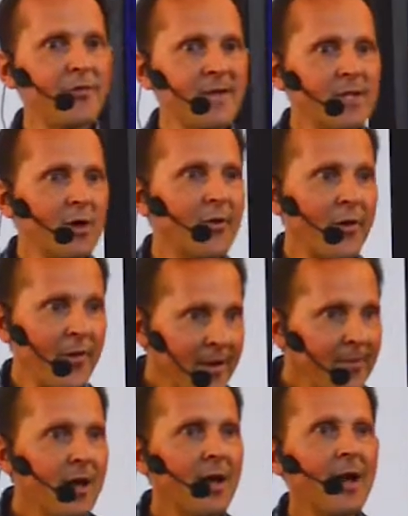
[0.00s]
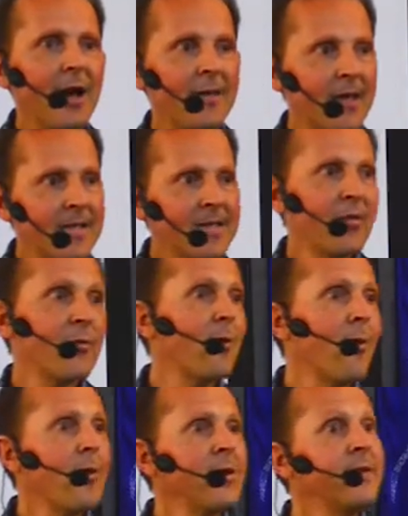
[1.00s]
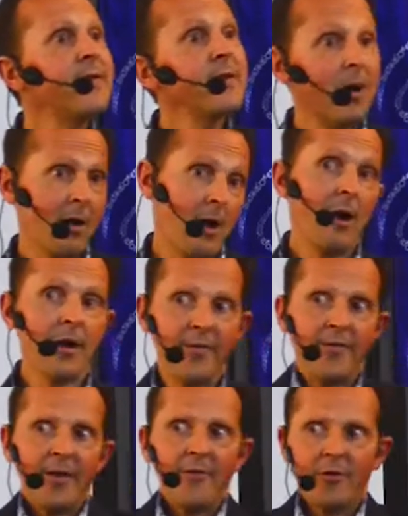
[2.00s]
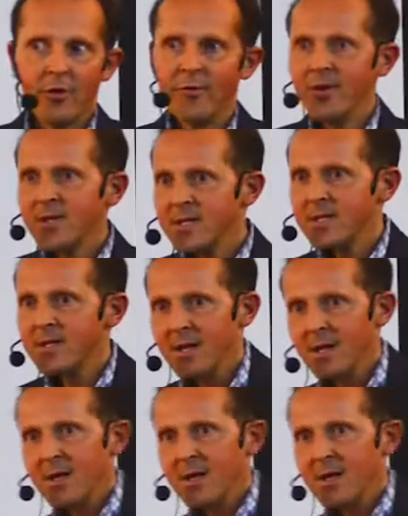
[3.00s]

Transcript: to discover them. As I said, the probability are in favor of us.